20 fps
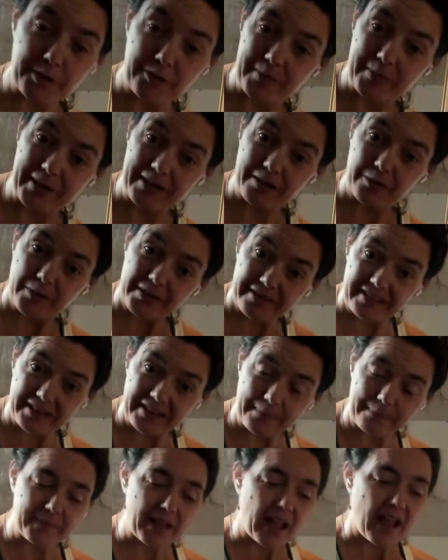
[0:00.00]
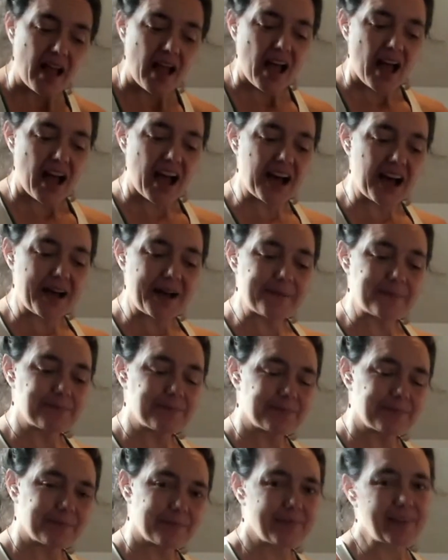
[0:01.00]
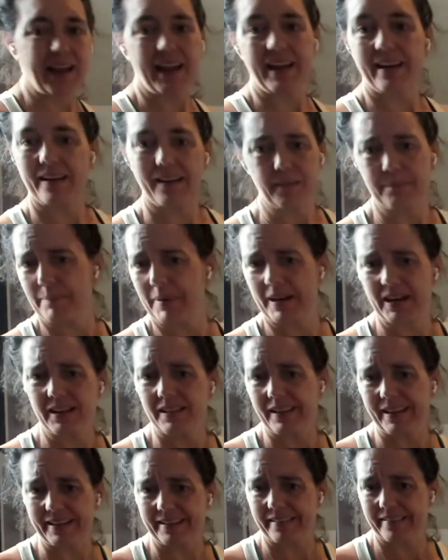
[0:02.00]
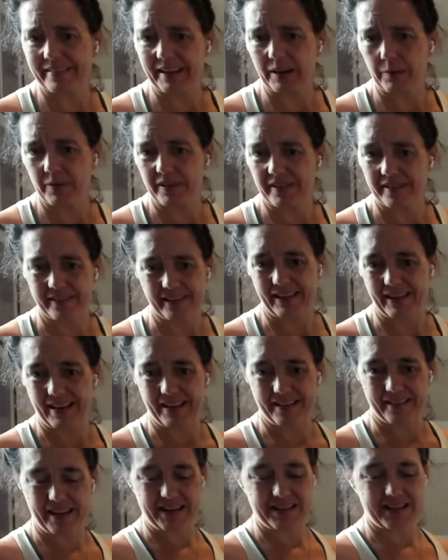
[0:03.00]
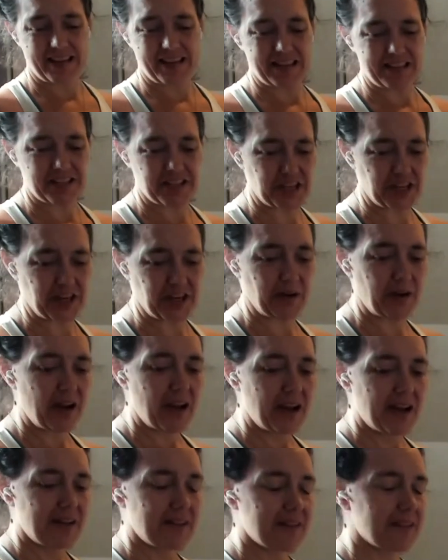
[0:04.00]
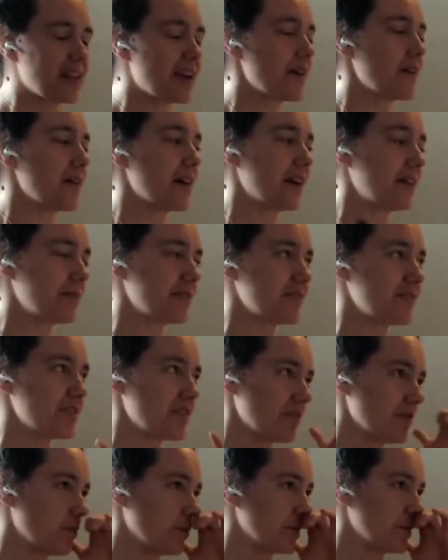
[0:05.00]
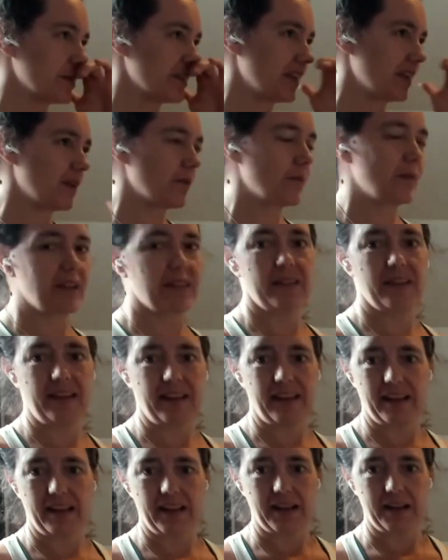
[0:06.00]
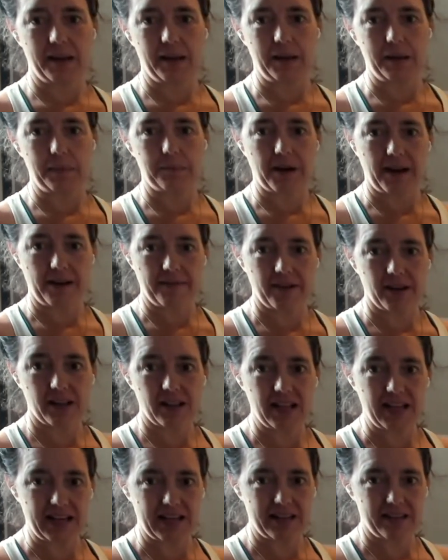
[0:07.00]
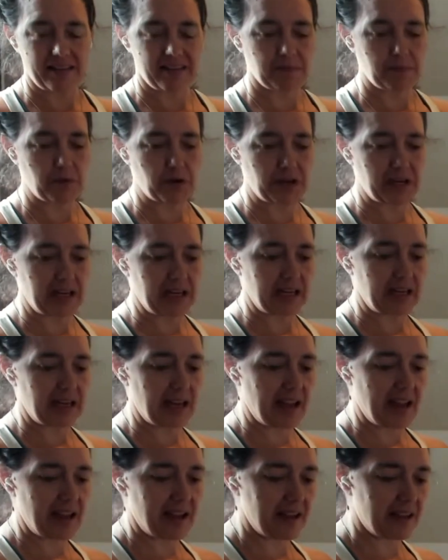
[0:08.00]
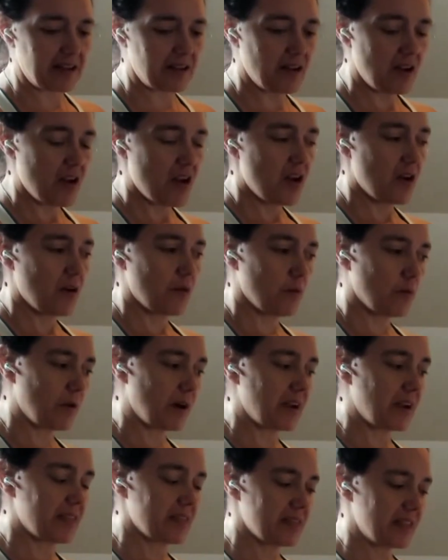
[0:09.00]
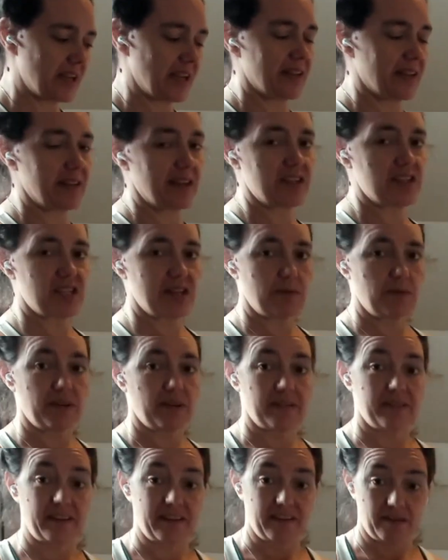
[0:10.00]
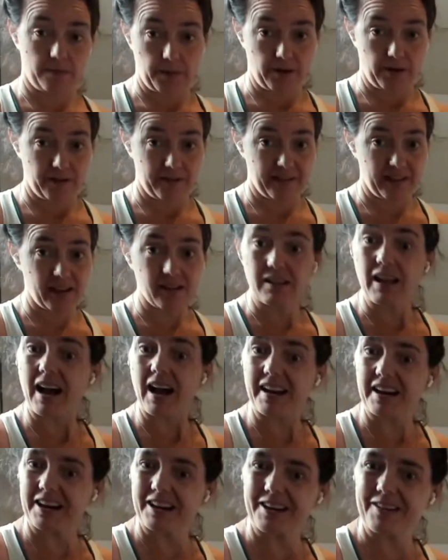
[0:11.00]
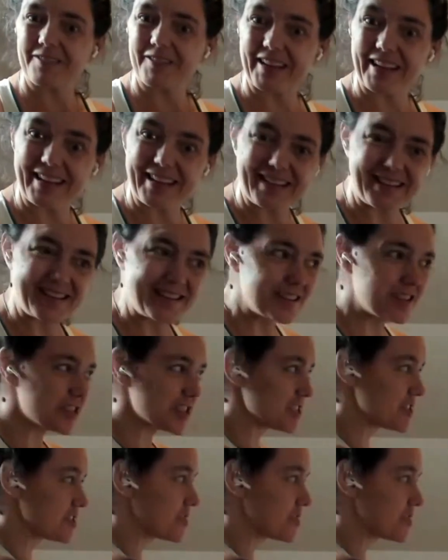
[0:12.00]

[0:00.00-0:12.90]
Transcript: movement wisdom um, and a bit of light sequencing, as I tend to do. So, I was just working with a private client this morning, and one thing that she was experiencing a lot of is